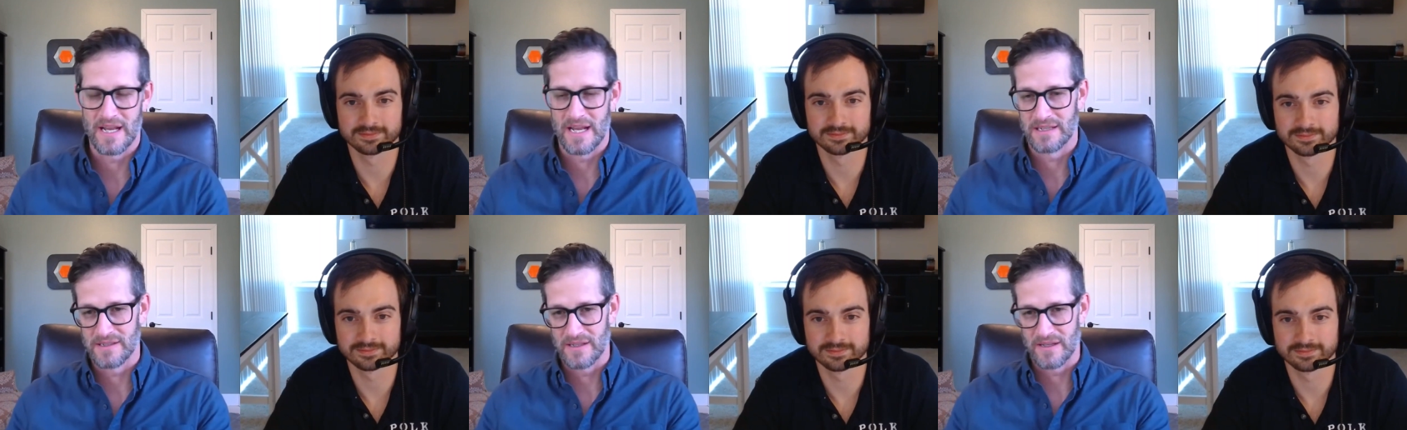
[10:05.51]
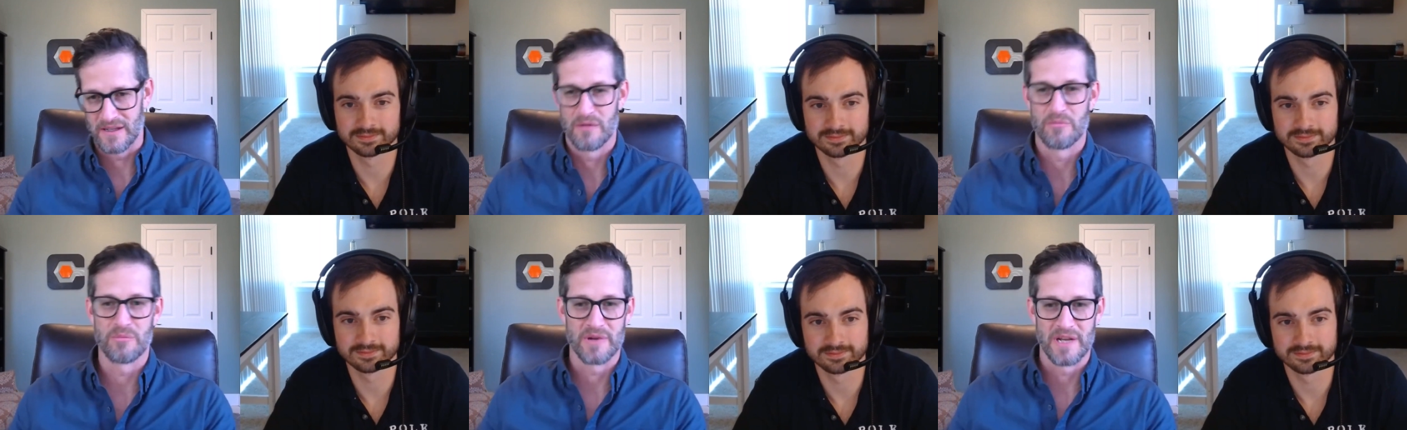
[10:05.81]
Speaker 1: at the
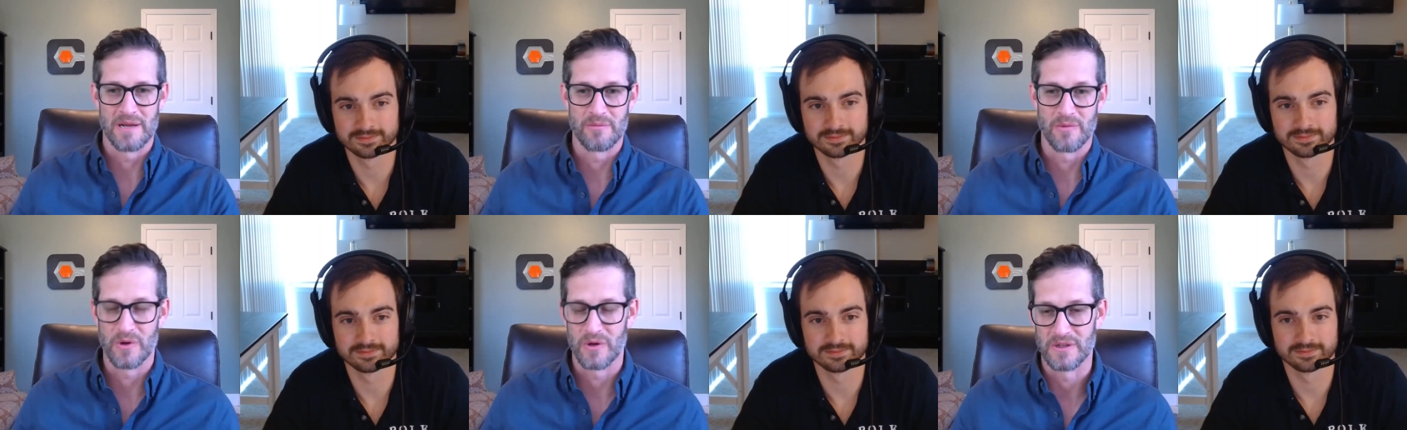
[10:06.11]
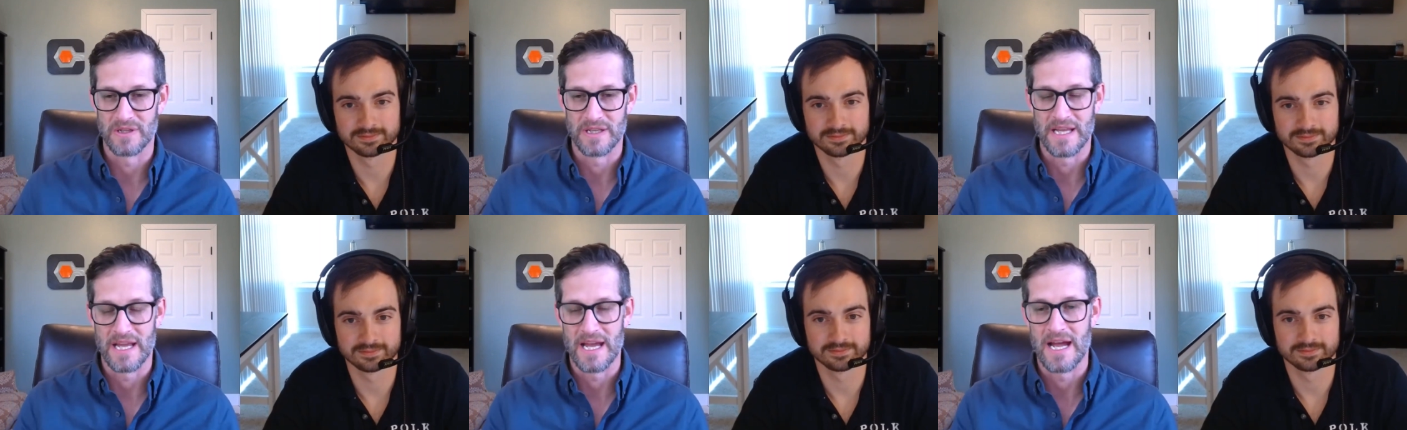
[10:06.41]
company I'm
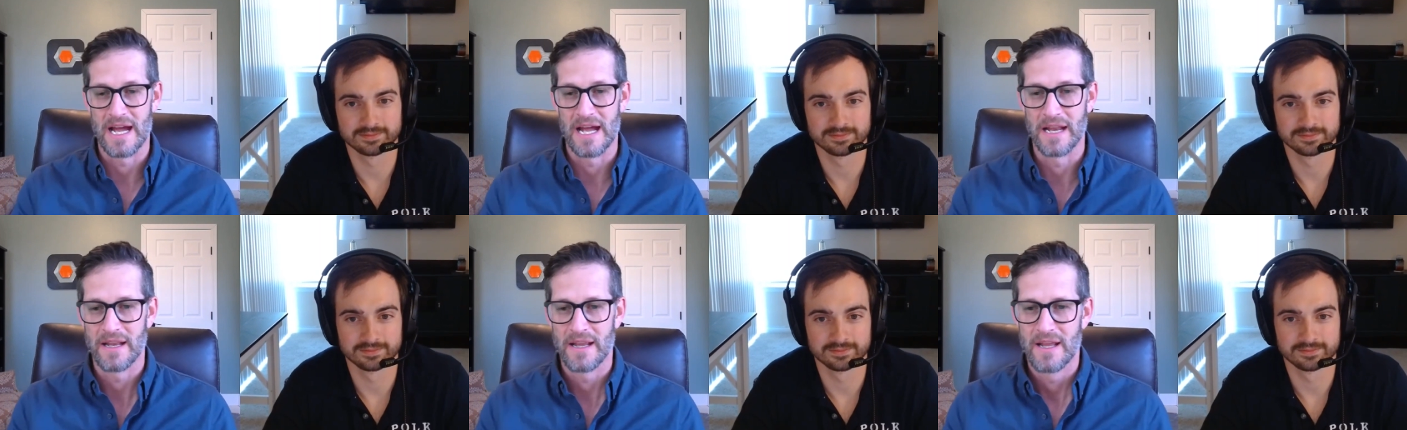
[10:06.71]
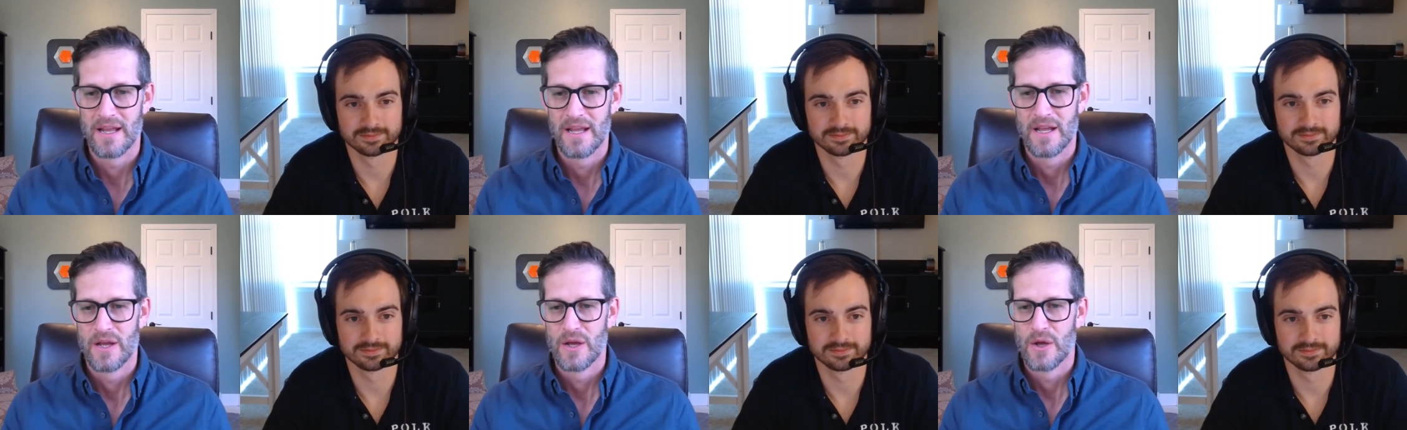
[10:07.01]
currently at.
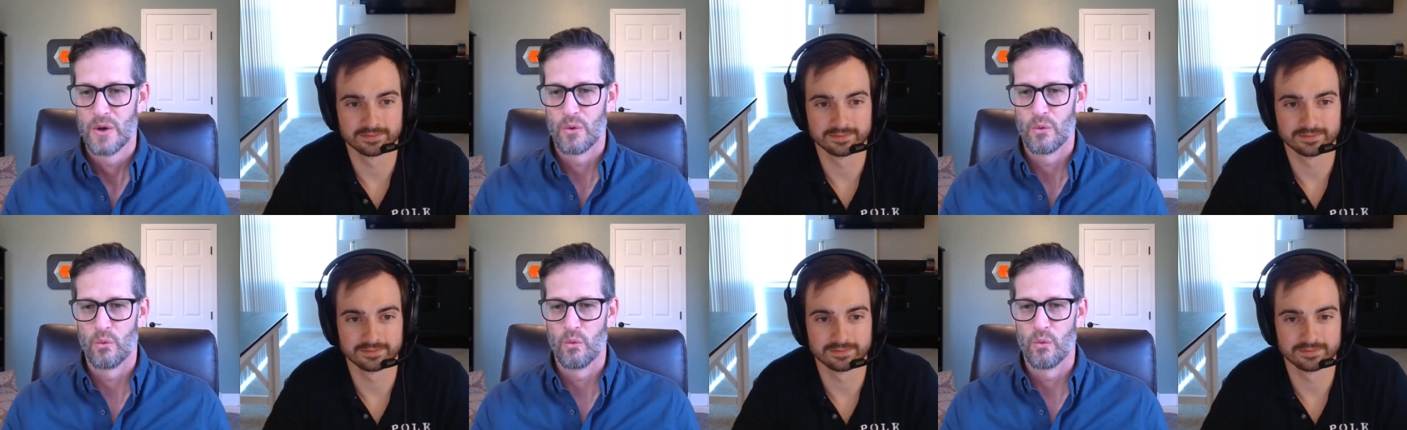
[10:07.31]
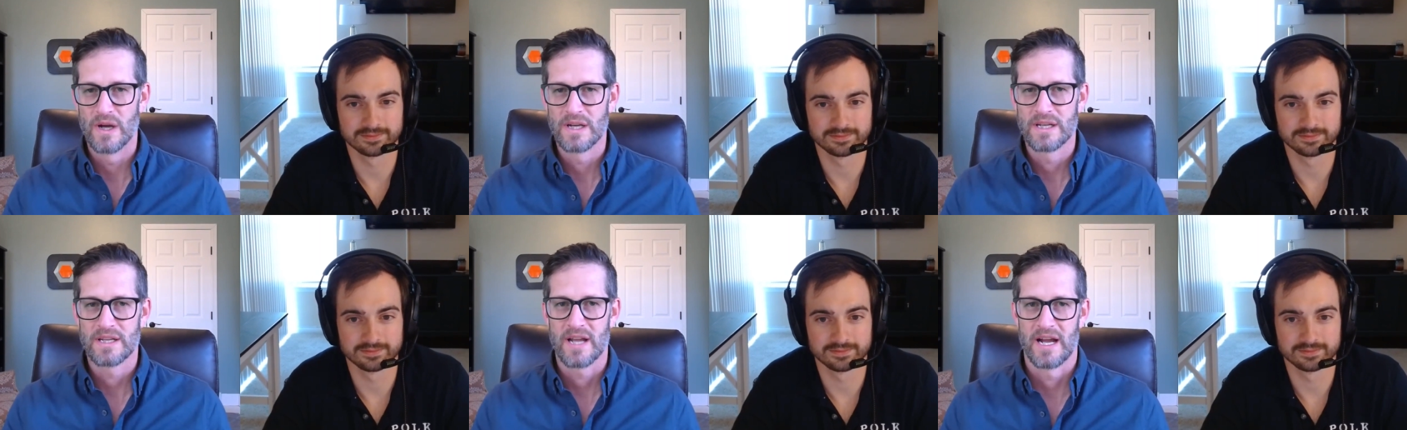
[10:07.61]

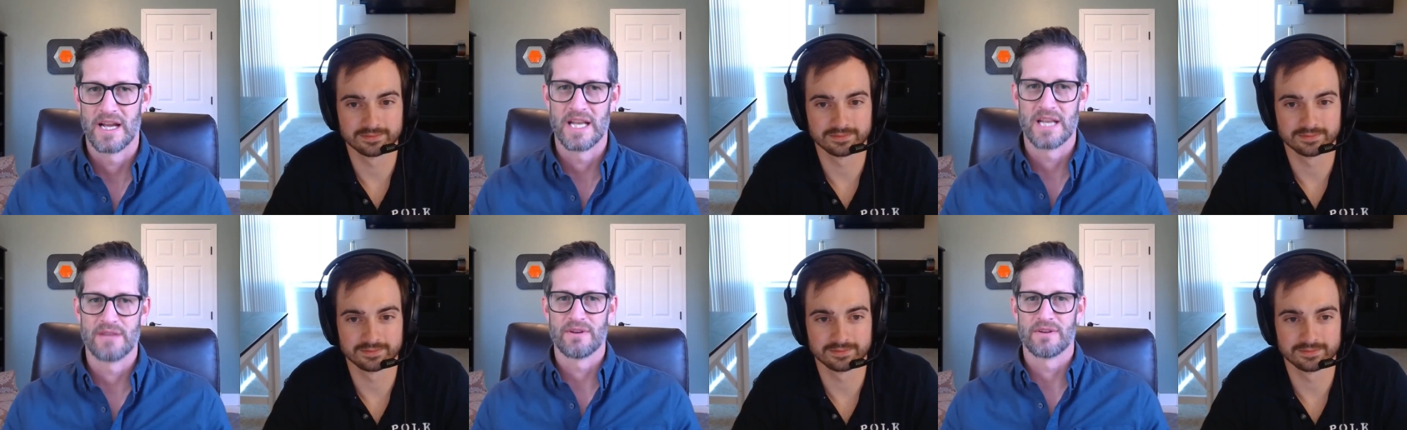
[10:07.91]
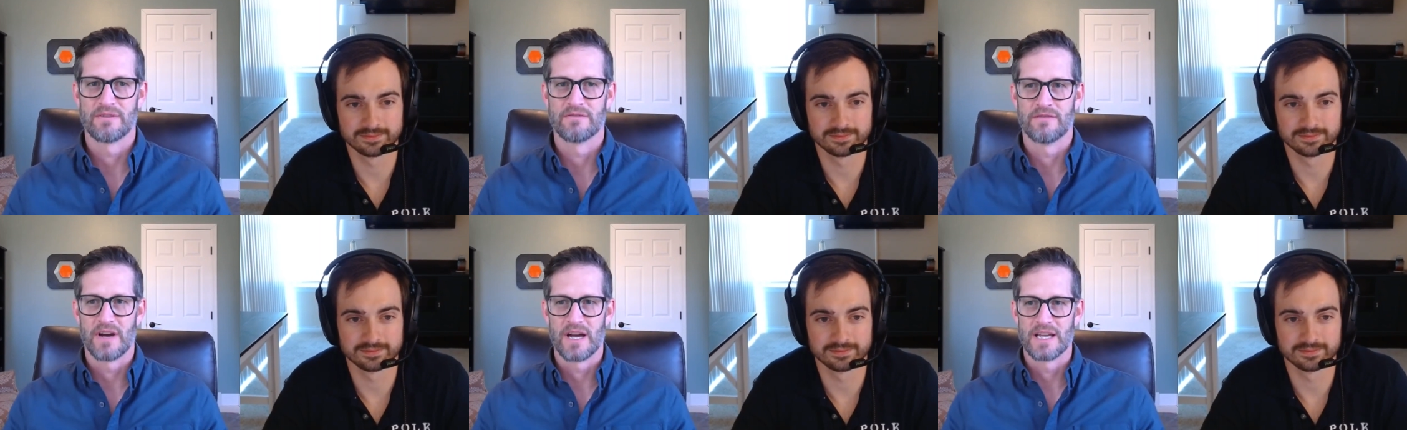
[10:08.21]
What kind of
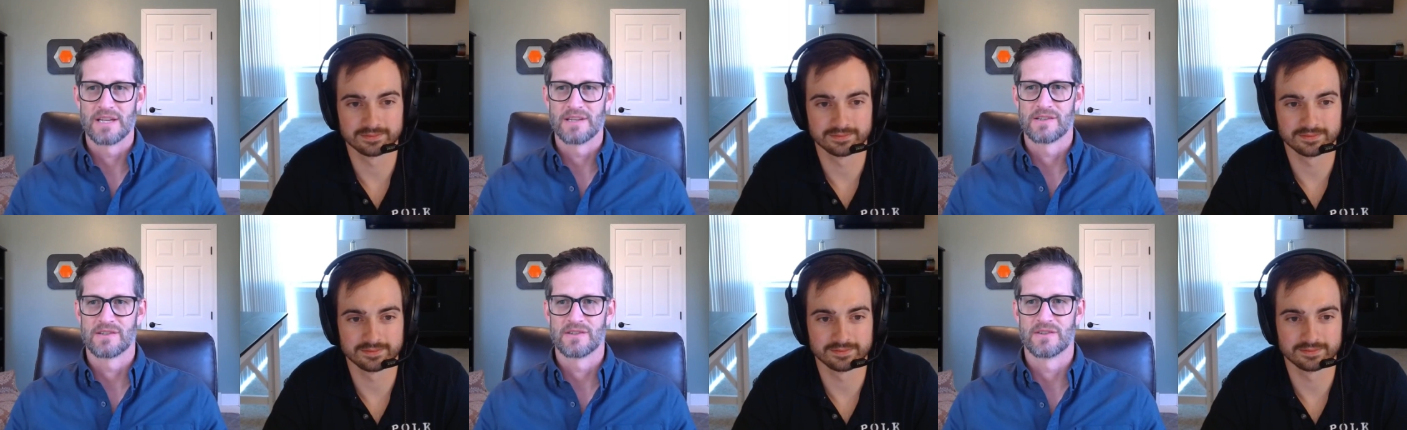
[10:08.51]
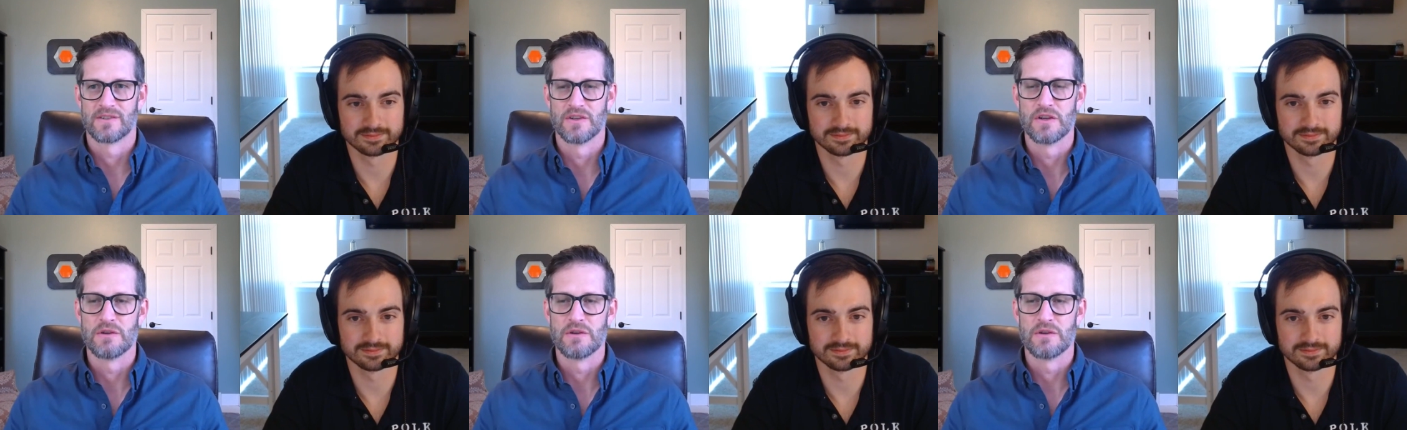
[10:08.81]
advice do